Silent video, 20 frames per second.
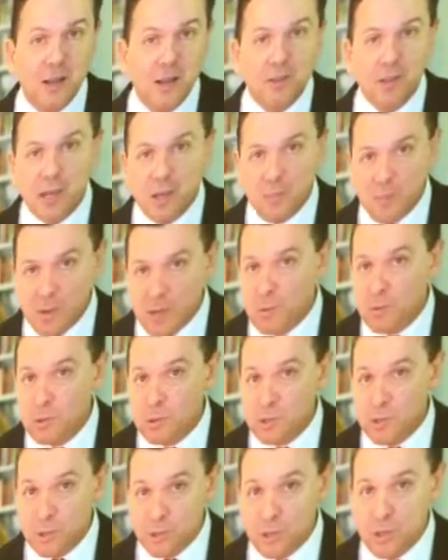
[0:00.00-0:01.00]
the committee
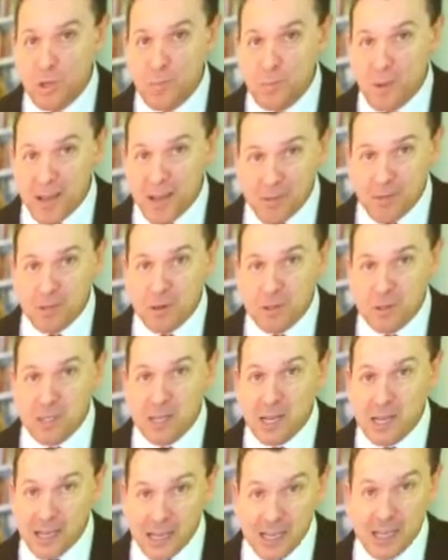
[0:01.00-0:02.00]
was concerned by evidence
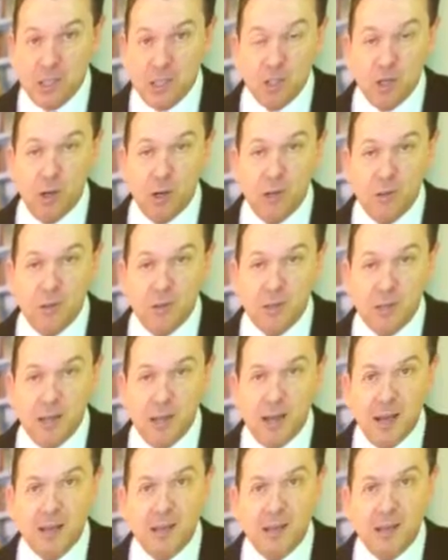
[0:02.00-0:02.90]
that clearly shows